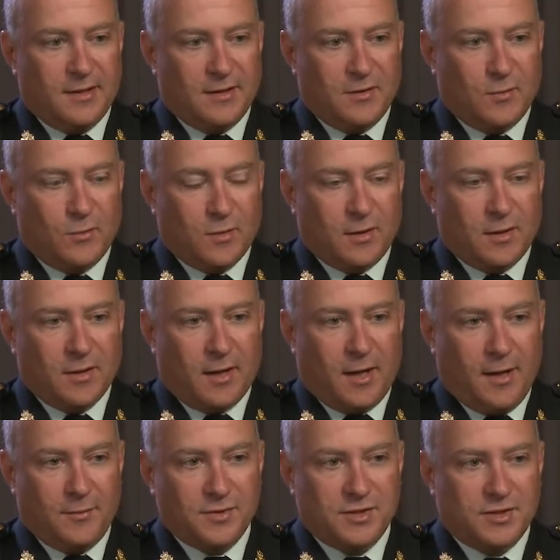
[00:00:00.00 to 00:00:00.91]
where
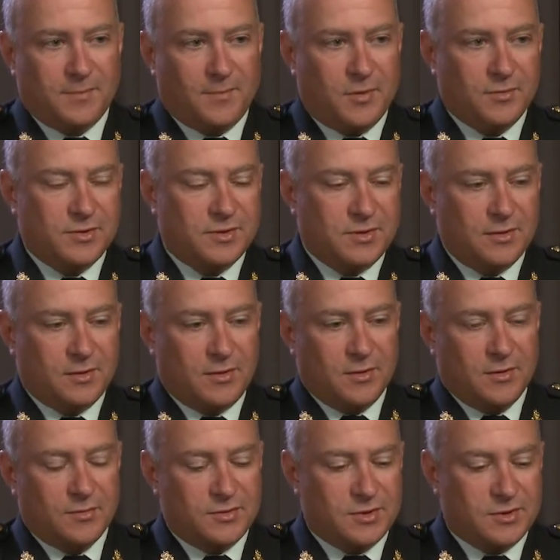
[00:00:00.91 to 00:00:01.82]
I was supposed to
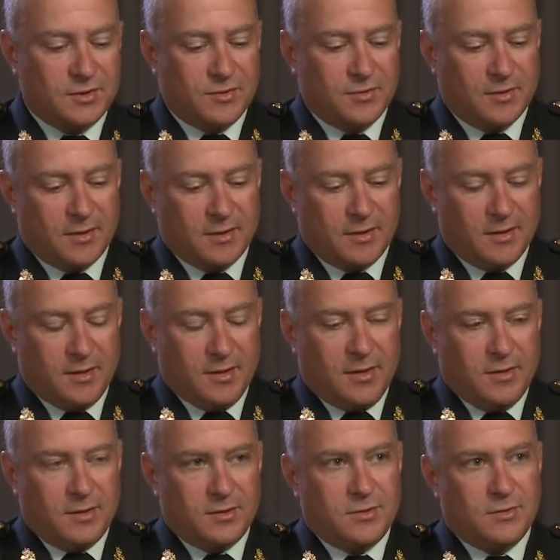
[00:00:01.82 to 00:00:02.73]
go
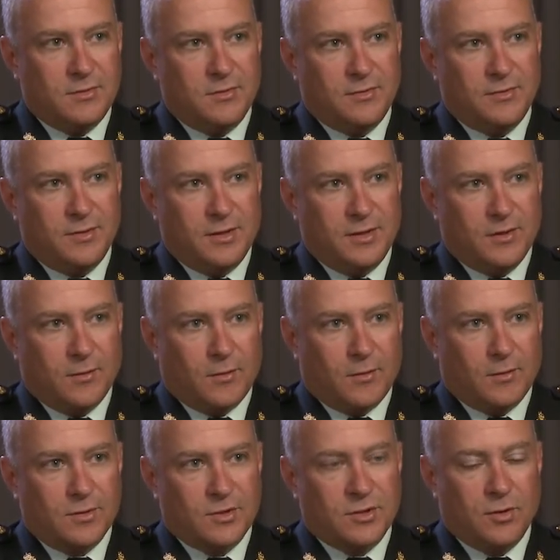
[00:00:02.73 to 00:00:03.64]
to the
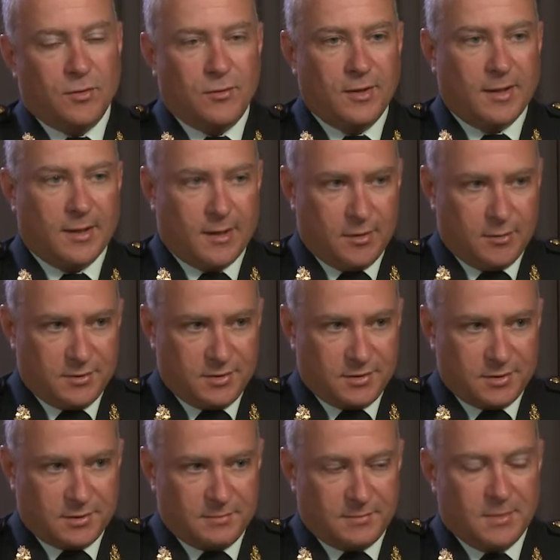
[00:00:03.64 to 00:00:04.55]
Ortona
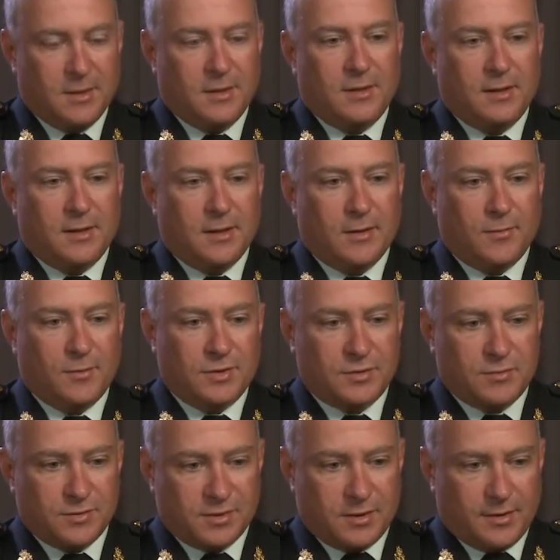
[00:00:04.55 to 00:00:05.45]
house,
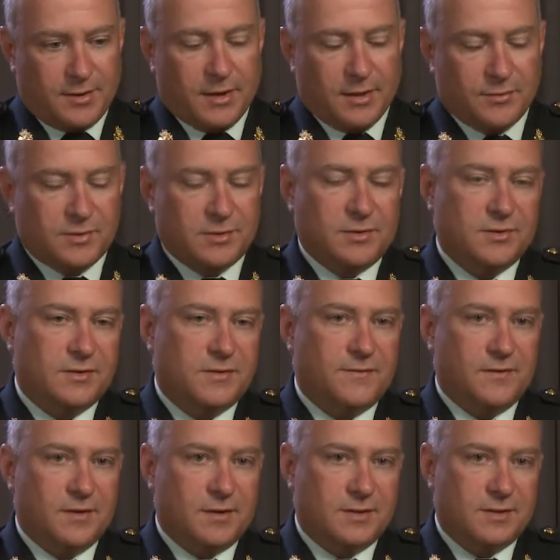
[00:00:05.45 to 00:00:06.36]
which was on the outskirts
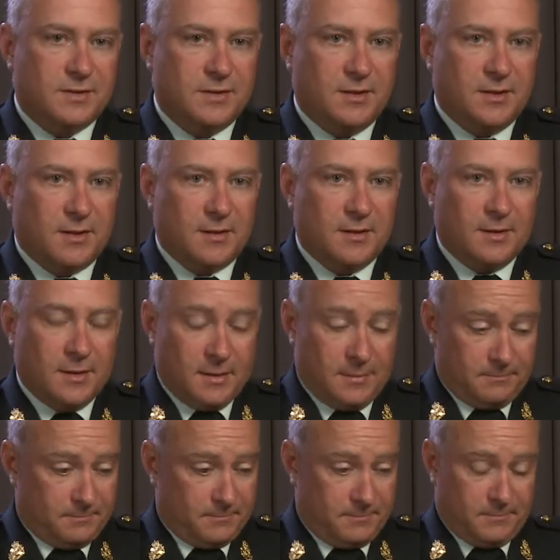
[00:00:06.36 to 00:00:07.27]
of Nicosia,
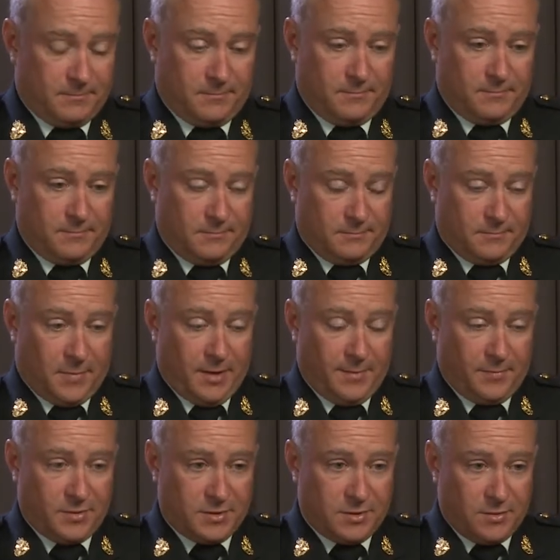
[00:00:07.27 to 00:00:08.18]

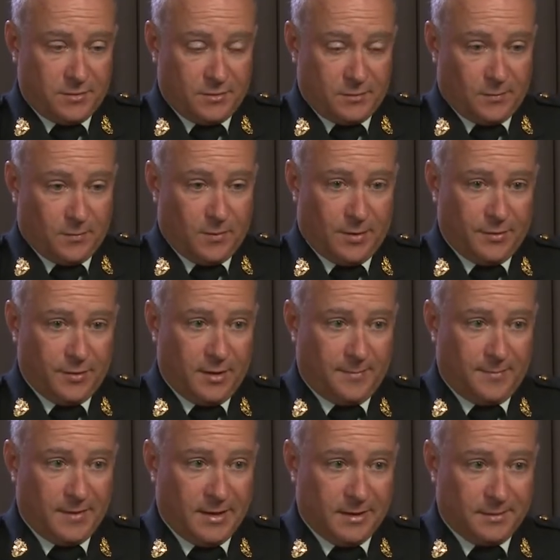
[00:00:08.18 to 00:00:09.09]
my platoon wound
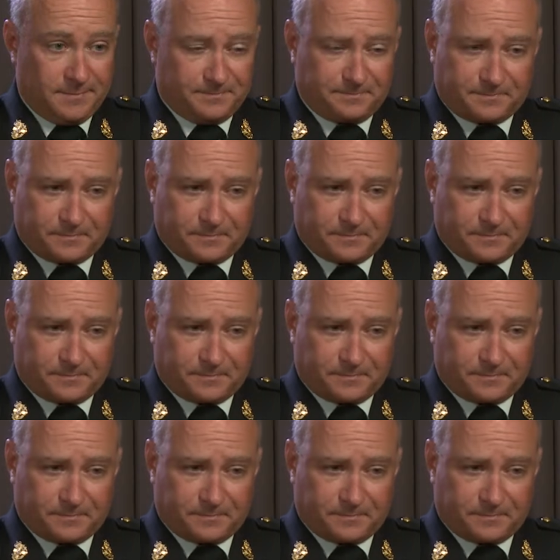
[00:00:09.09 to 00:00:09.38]
up at